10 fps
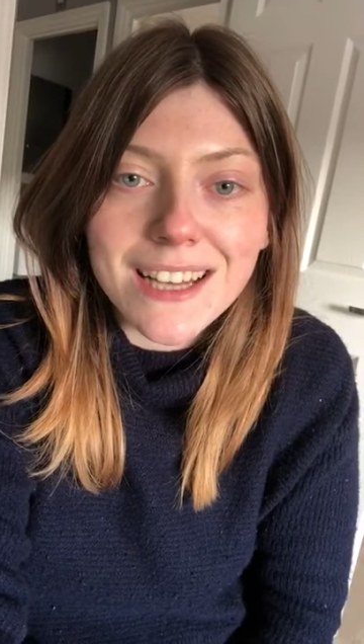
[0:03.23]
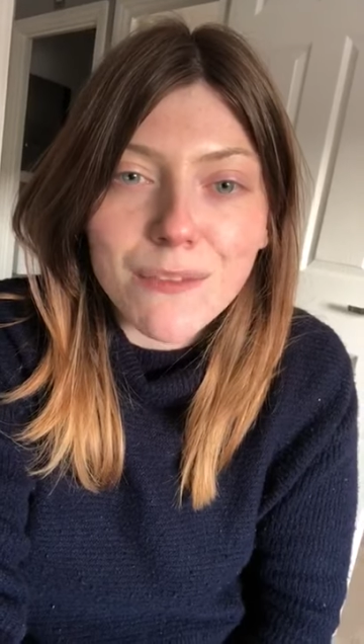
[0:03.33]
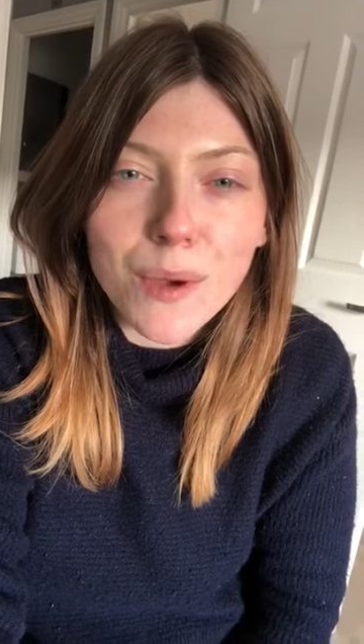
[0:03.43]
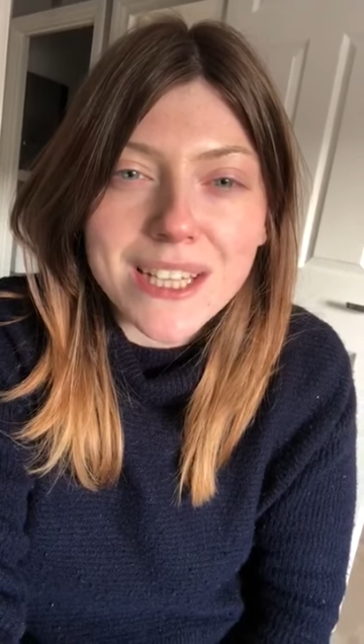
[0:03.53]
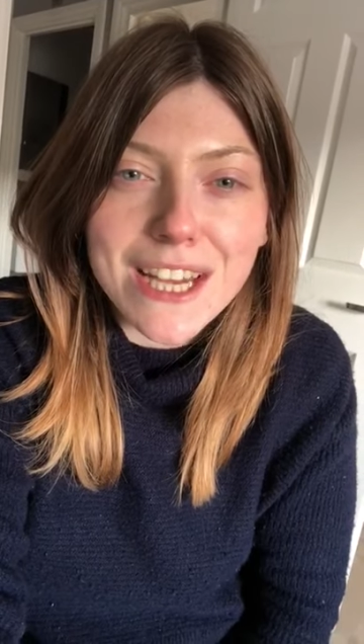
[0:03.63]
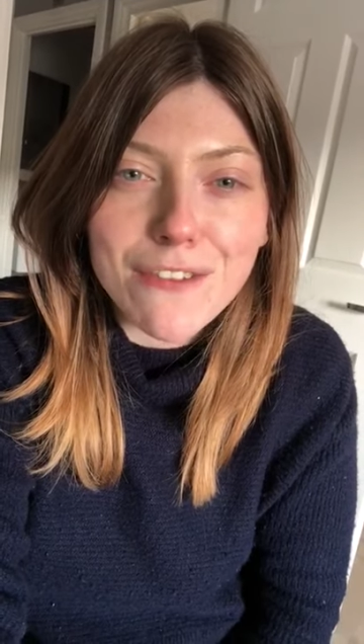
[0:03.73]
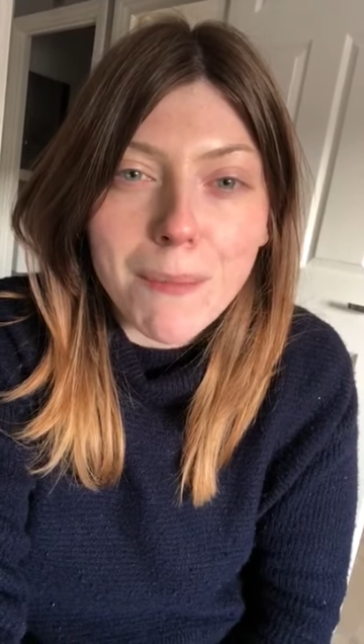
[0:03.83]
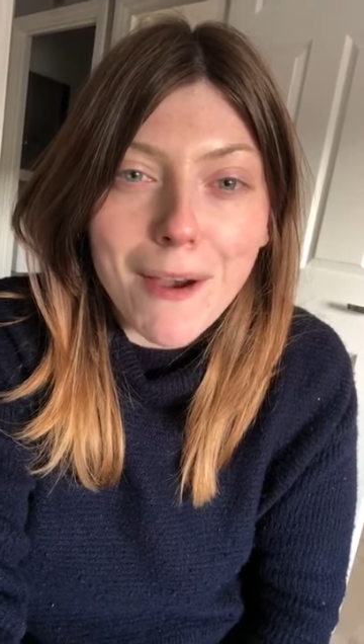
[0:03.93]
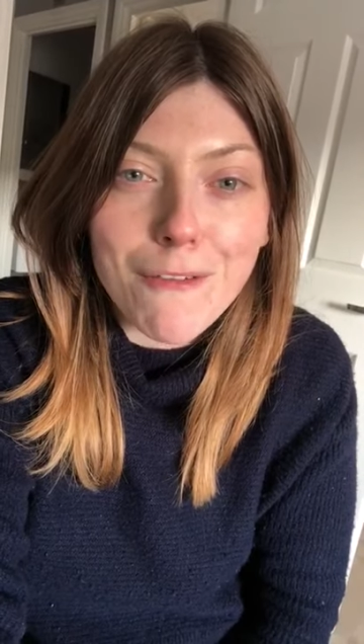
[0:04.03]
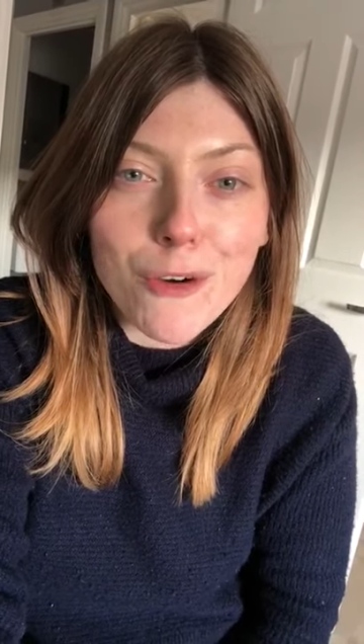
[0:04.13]
I've worked here for
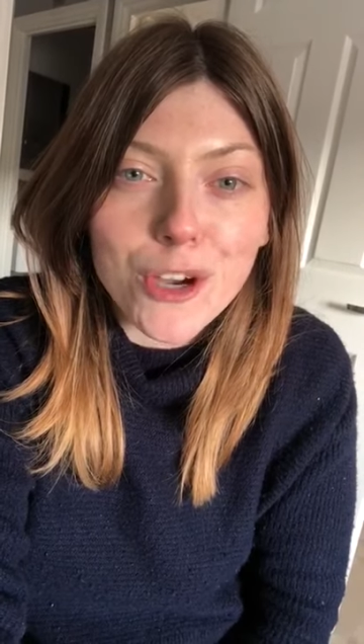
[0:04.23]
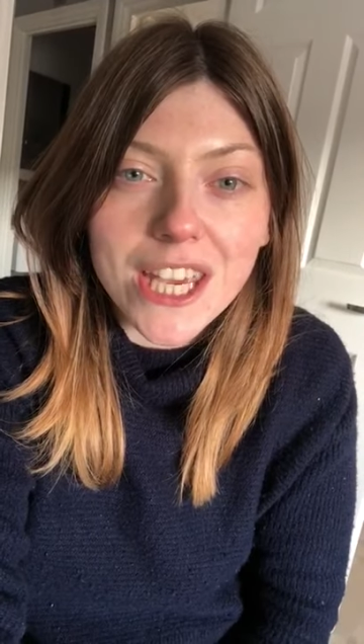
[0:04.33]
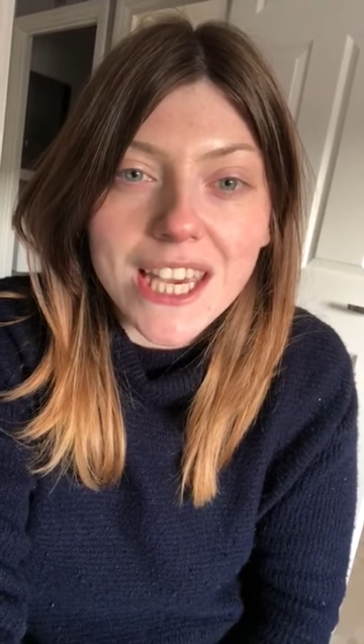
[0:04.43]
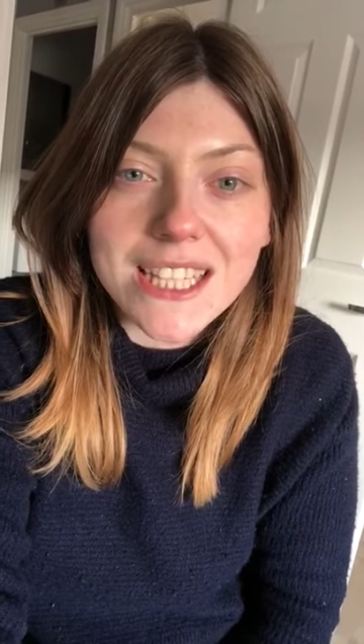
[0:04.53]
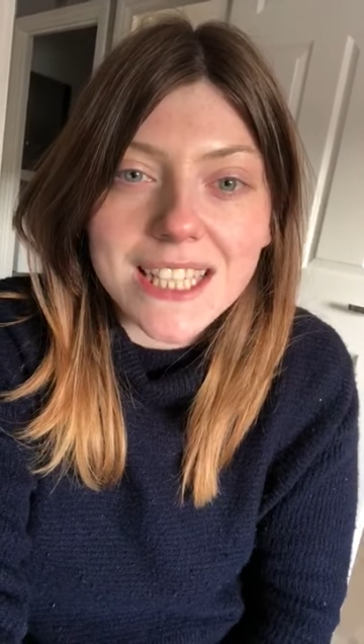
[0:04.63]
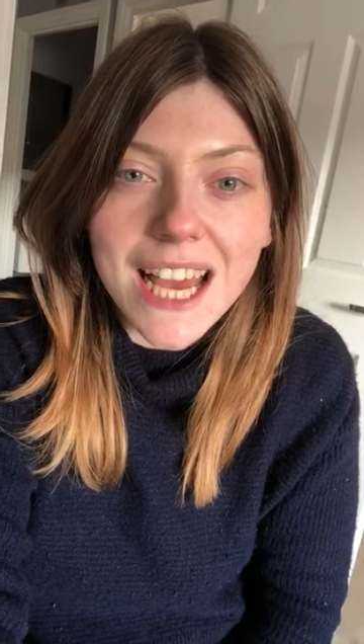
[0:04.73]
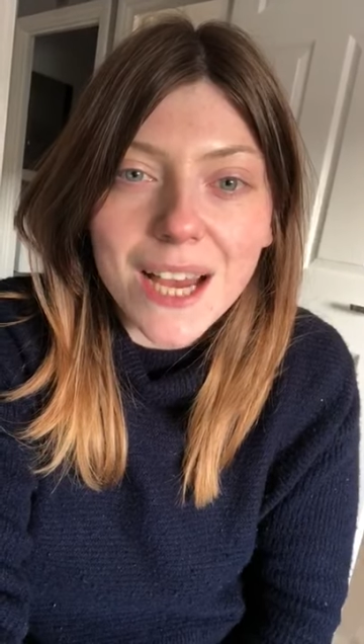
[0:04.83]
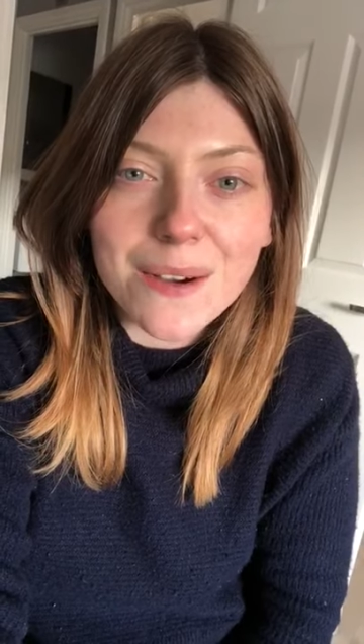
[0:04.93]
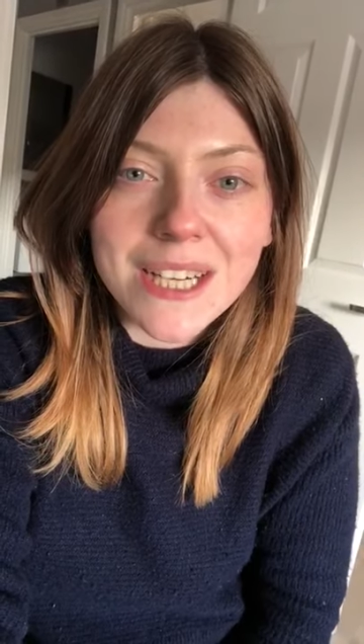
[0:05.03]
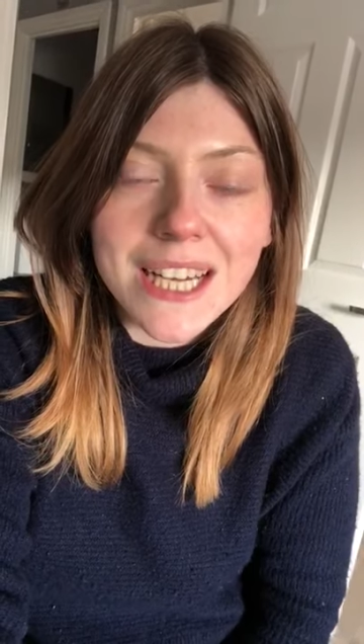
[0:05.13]
about 4 years now.